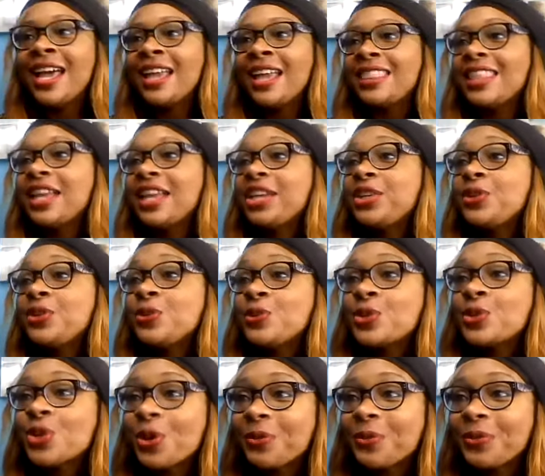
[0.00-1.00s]
Thank you
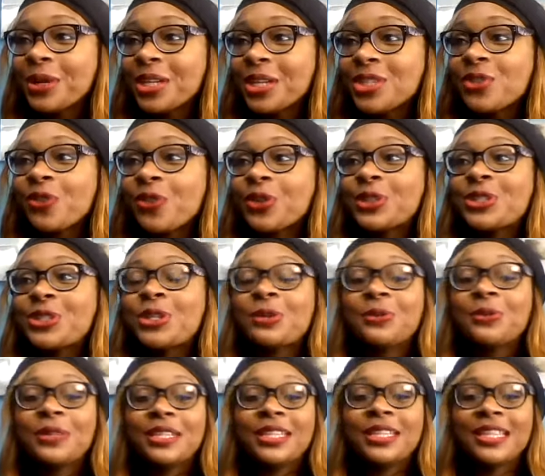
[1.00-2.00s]
so much for
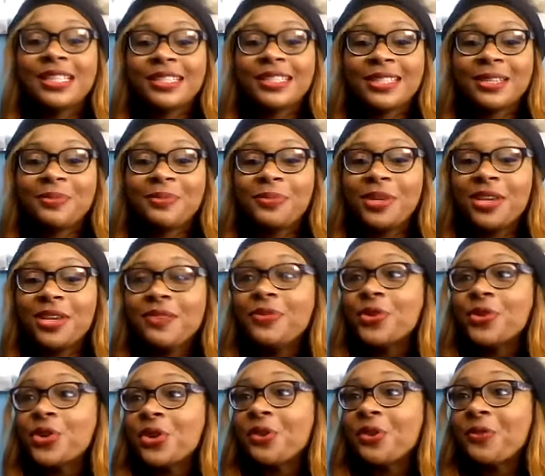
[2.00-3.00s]
tuning in to me for
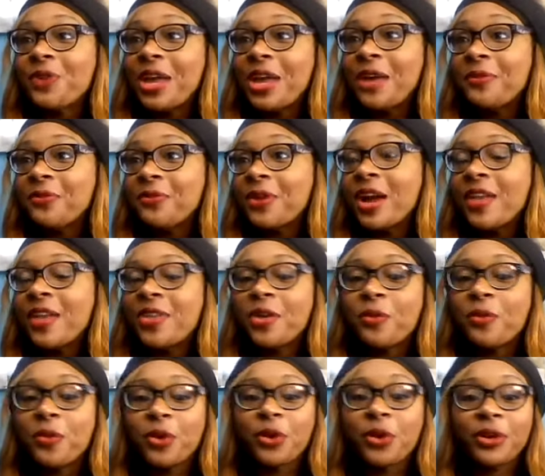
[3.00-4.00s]
your Fab Friday
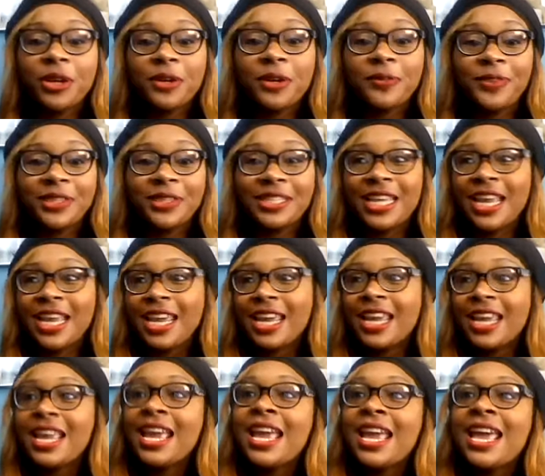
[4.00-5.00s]
Word of the
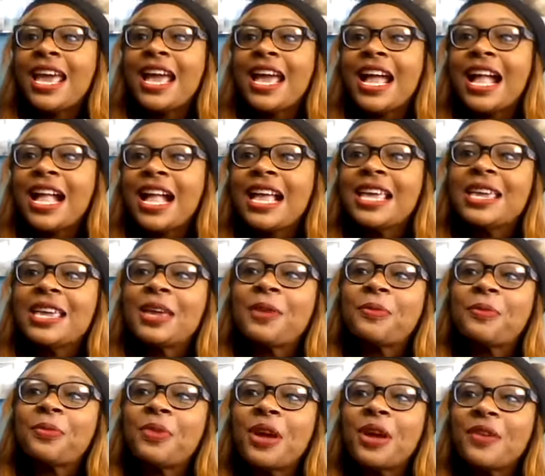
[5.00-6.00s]
Day. I
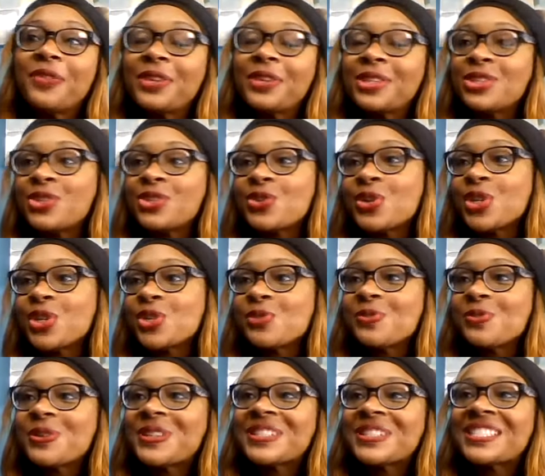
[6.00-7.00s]
am Prophetess Trish
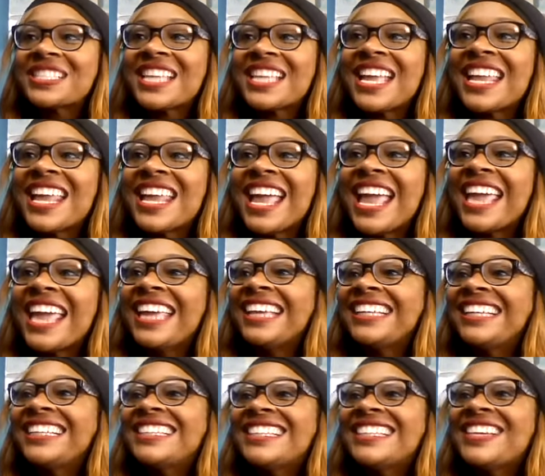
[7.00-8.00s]
said, hey,
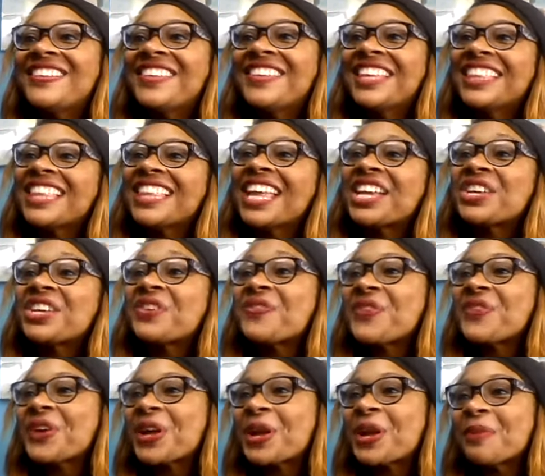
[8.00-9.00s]
good evening. Thank you for
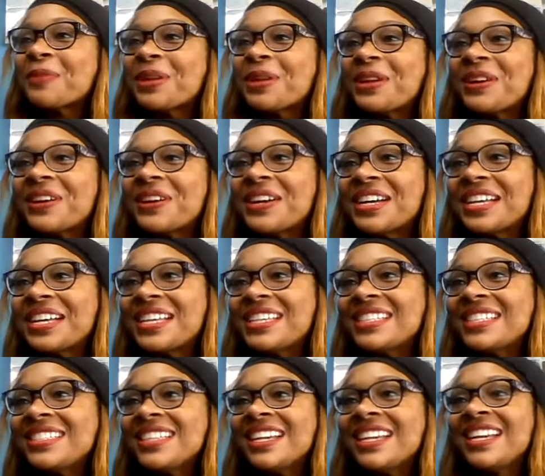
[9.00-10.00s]
coming
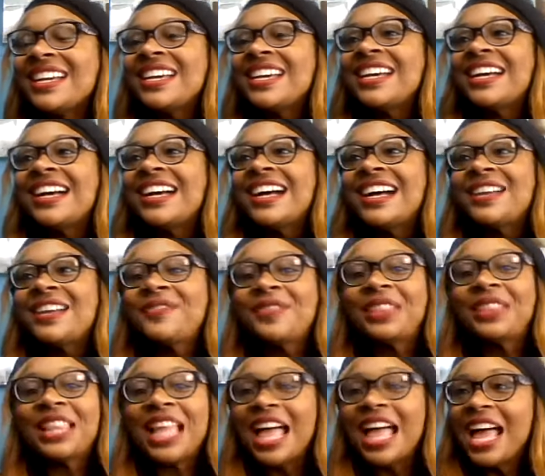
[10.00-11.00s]
on. I'm
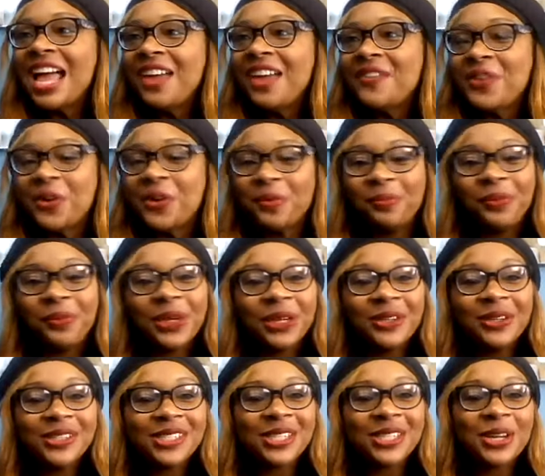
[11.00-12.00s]
live on
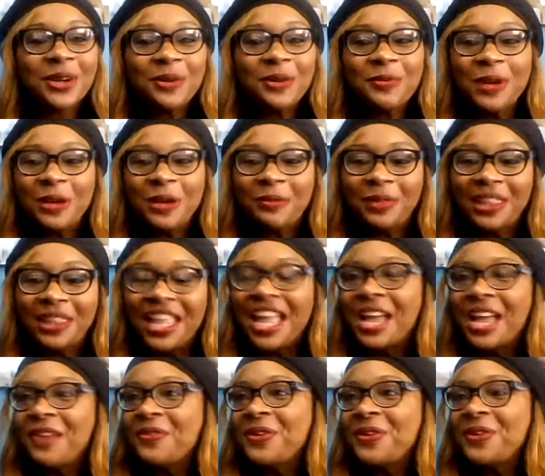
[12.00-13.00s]
Periscope. I'm
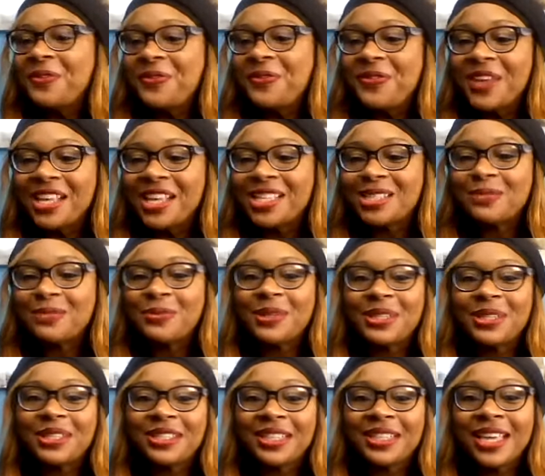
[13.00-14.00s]
live on
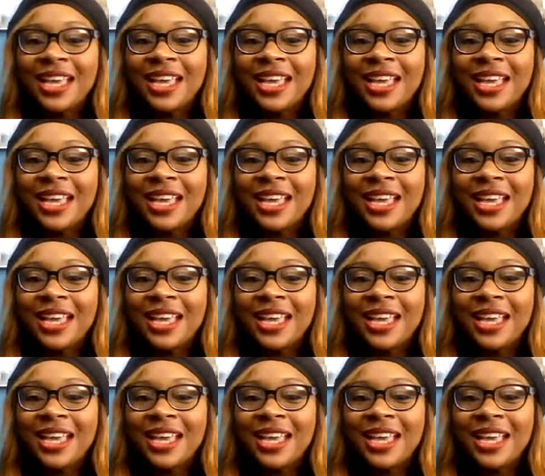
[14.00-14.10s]
Facebook.